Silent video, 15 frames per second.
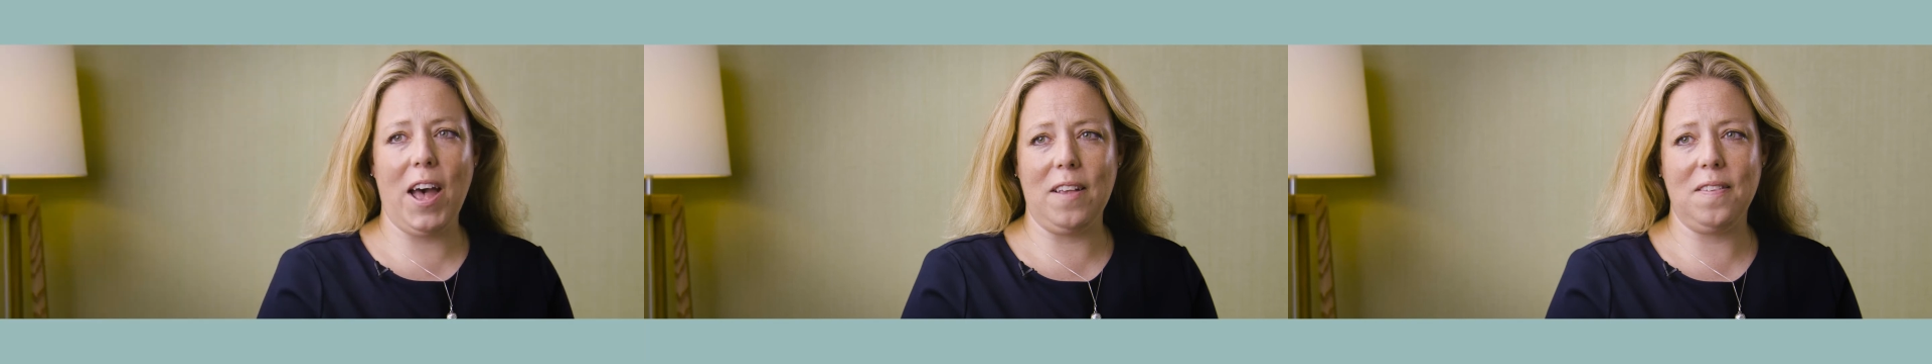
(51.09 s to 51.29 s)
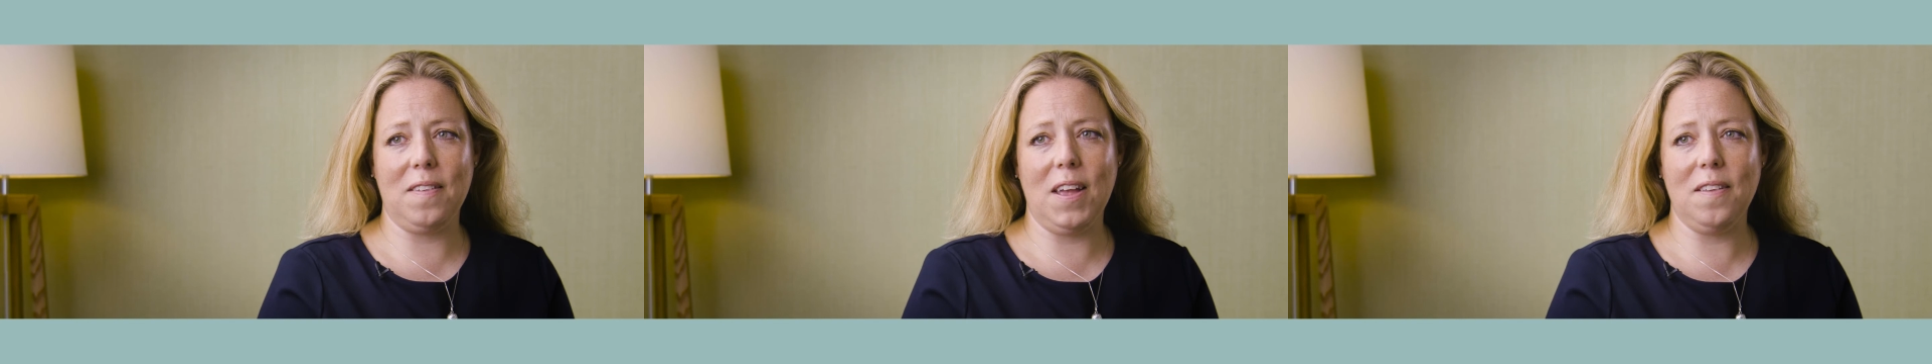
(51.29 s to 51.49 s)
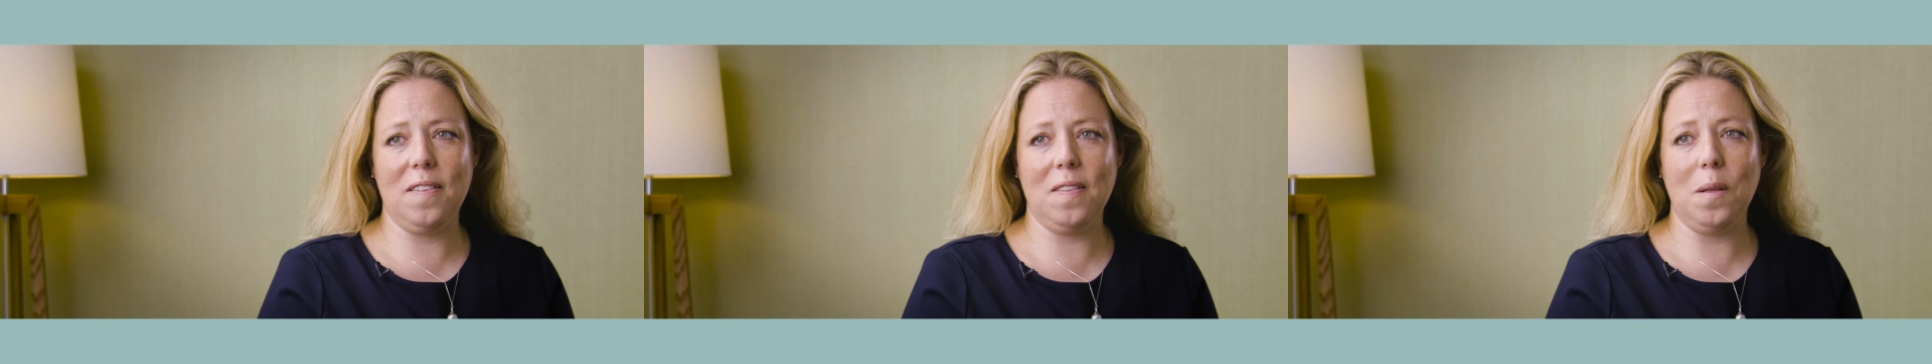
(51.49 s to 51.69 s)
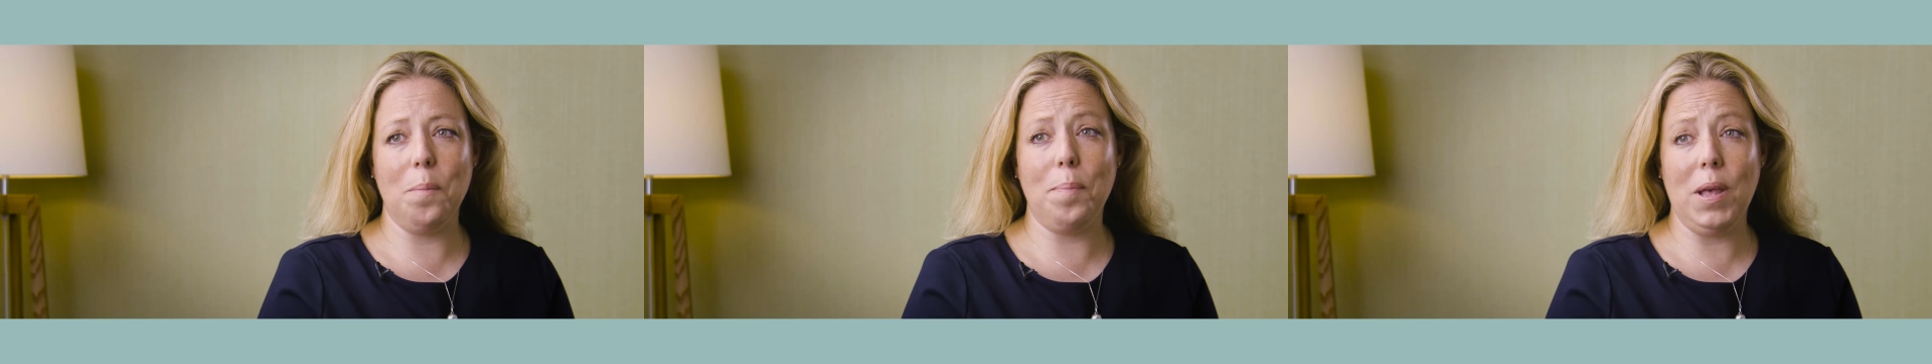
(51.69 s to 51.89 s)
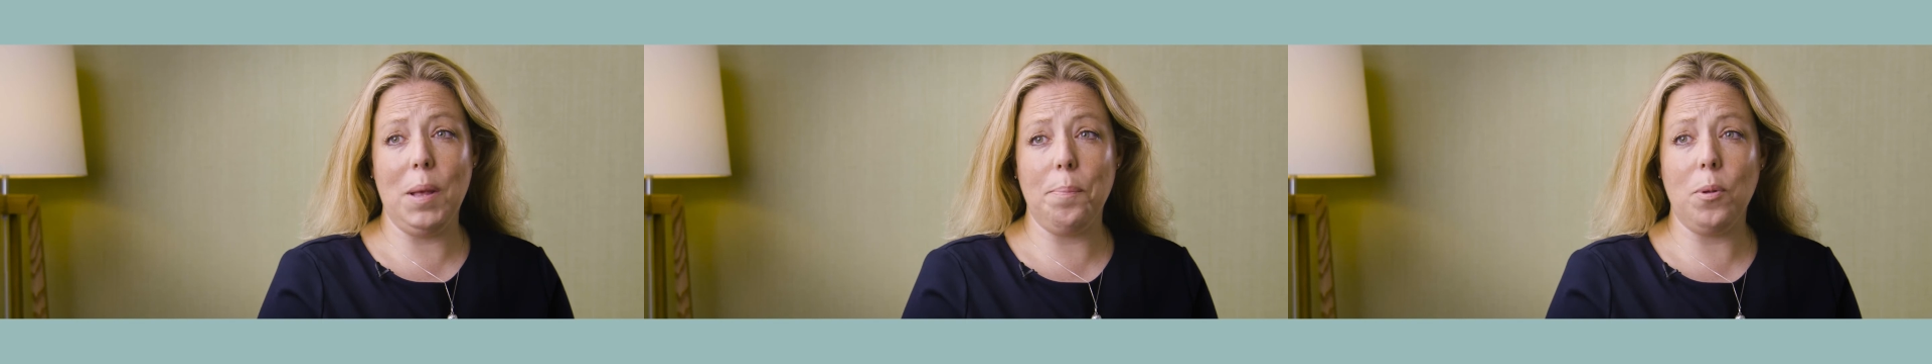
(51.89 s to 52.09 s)
assets
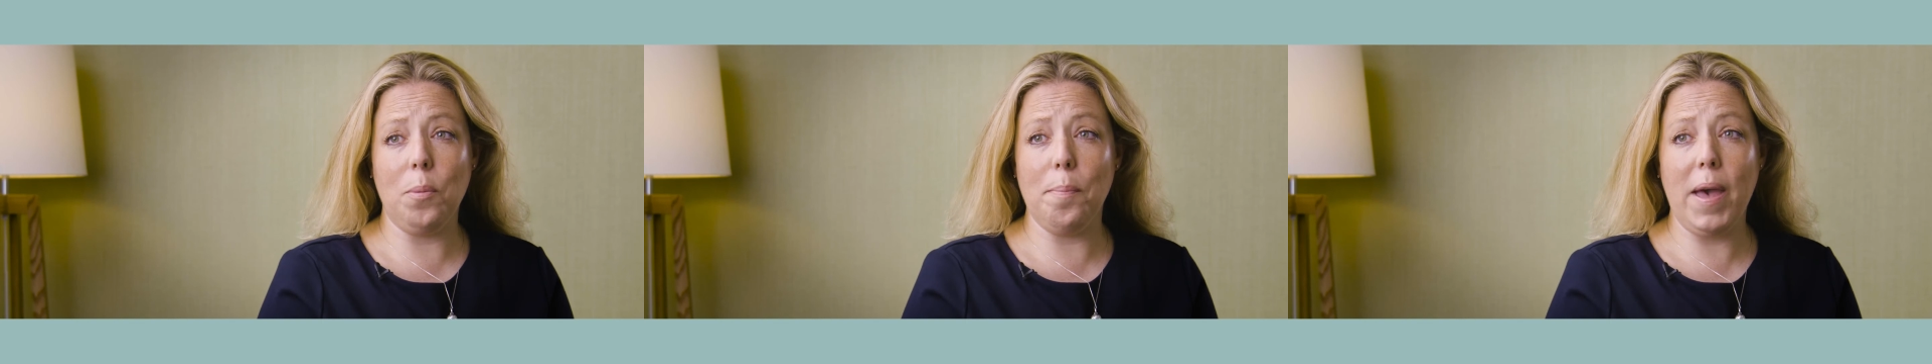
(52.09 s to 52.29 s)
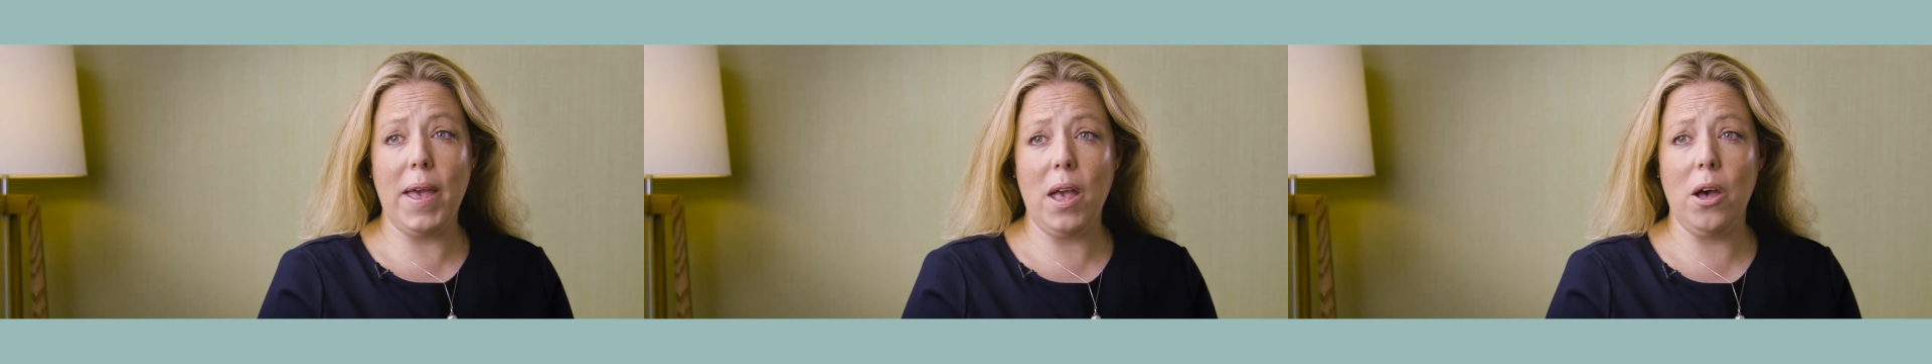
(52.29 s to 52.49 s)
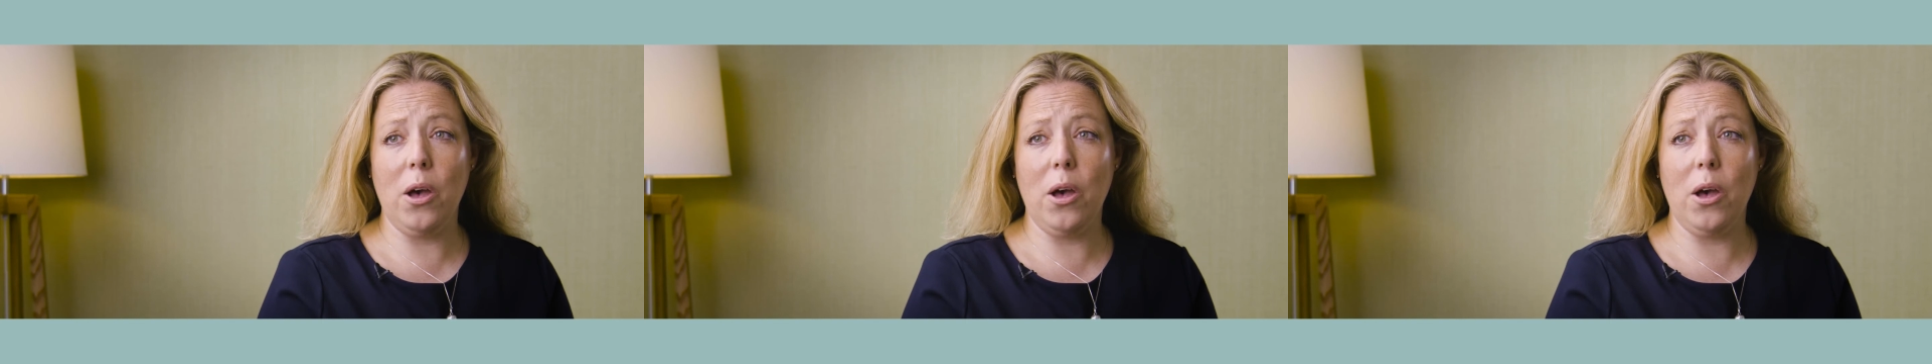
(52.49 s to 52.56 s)
that people may